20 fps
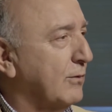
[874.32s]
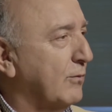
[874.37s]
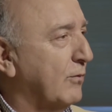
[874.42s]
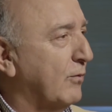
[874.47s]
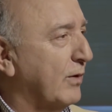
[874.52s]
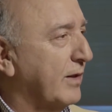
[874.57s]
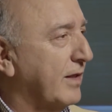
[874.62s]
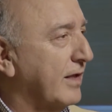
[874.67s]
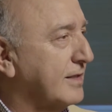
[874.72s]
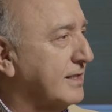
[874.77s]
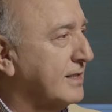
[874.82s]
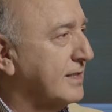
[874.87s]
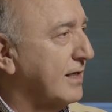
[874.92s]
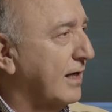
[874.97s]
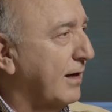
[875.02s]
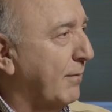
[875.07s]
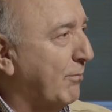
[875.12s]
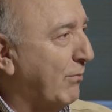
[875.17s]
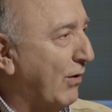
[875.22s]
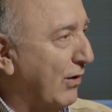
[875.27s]
with its
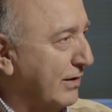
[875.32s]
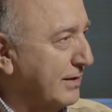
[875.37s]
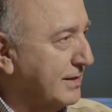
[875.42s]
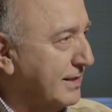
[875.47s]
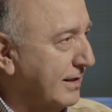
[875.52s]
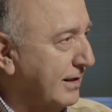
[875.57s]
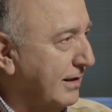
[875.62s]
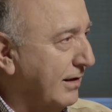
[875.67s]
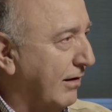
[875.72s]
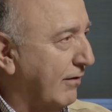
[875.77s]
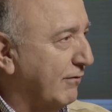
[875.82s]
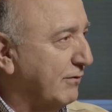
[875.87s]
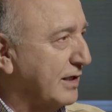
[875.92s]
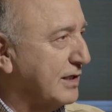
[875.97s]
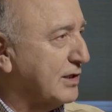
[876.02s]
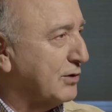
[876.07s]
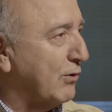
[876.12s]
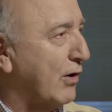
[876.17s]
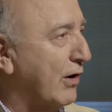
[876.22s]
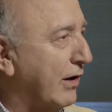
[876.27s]
policy of
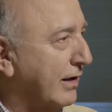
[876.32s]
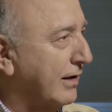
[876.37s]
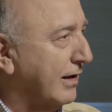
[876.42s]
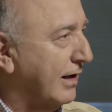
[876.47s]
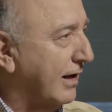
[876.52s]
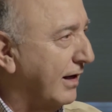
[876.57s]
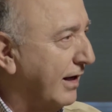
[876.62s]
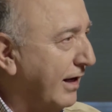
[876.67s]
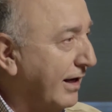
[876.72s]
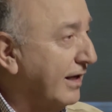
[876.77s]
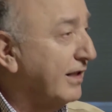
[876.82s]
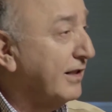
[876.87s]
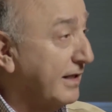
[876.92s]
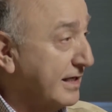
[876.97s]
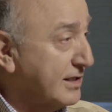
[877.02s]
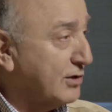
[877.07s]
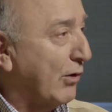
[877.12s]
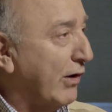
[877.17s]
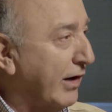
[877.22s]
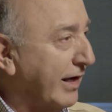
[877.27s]
destroying
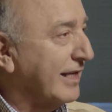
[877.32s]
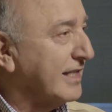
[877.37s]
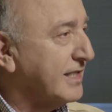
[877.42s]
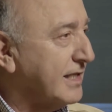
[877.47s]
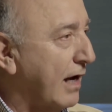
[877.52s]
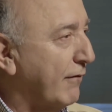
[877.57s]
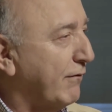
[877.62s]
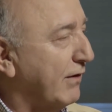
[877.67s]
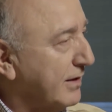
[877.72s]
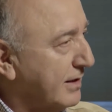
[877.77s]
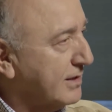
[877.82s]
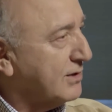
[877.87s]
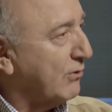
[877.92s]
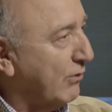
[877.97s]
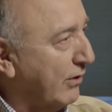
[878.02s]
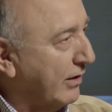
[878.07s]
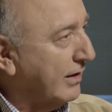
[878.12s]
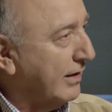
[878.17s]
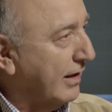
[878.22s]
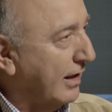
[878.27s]
itself and
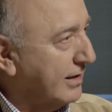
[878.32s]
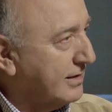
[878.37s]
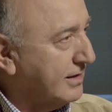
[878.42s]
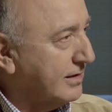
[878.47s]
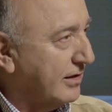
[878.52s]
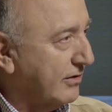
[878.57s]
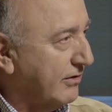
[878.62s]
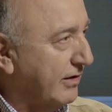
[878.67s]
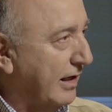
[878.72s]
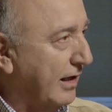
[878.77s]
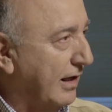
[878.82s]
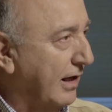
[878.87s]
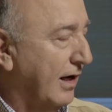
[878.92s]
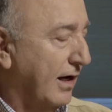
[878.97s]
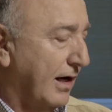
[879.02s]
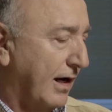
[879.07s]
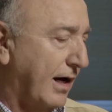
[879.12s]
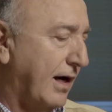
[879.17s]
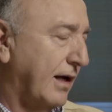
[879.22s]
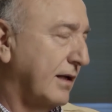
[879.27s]
destroying Syria,
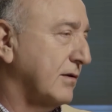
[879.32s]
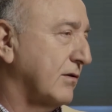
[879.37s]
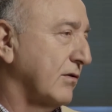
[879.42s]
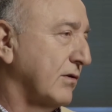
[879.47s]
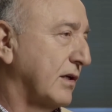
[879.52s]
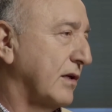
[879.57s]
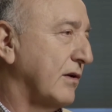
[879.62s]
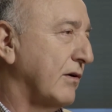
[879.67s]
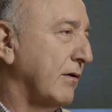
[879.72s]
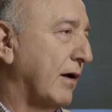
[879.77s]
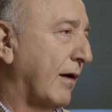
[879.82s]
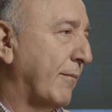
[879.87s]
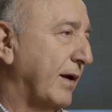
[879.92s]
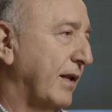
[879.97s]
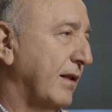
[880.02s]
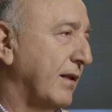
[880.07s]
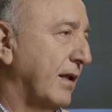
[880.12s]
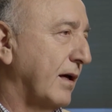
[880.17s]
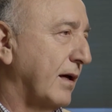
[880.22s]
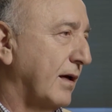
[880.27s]
and continuing, I
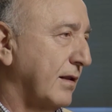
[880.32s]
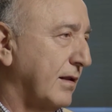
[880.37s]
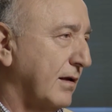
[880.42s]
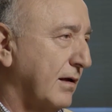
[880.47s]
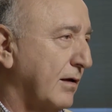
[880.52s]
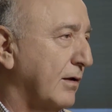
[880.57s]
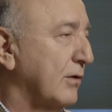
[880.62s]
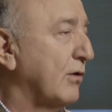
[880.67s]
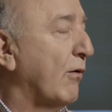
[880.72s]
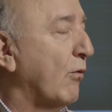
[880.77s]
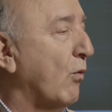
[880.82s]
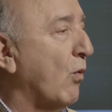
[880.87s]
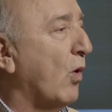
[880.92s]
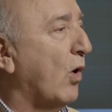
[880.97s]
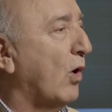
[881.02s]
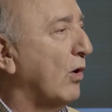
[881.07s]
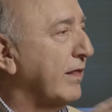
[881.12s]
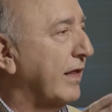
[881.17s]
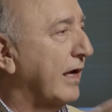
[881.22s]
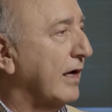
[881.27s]
mean, the
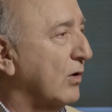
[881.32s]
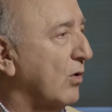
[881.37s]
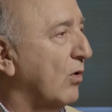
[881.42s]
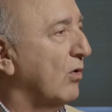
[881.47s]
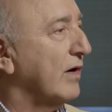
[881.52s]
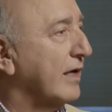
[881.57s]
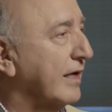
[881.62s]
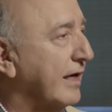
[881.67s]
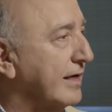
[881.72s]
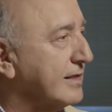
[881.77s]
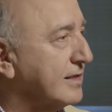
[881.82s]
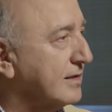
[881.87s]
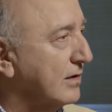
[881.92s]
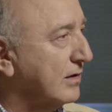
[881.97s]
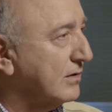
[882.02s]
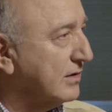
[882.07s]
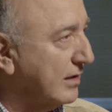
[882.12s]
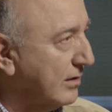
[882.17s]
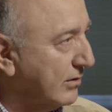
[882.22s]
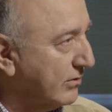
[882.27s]
war they call against
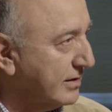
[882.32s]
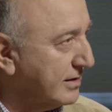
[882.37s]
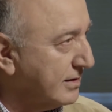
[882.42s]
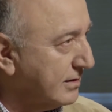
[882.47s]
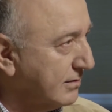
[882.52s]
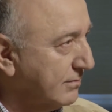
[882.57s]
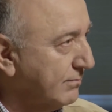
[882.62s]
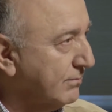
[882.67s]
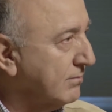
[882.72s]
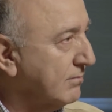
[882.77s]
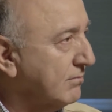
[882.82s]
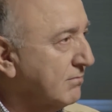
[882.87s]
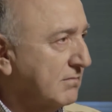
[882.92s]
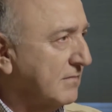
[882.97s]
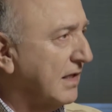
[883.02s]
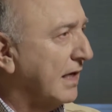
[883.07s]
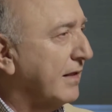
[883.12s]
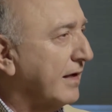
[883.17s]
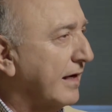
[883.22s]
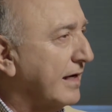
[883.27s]
the terrorists.
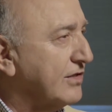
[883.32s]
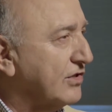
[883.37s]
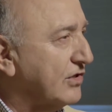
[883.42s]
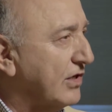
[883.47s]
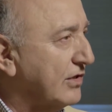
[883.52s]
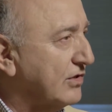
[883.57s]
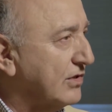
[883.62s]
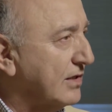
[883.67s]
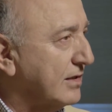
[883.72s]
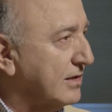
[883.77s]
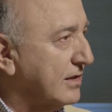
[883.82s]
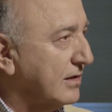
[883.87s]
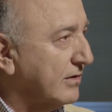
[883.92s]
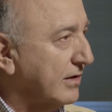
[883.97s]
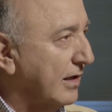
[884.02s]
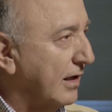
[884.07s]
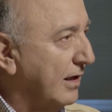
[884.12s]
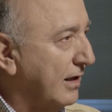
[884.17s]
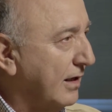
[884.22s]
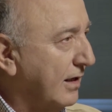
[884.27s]
Nothing has changed in Syria.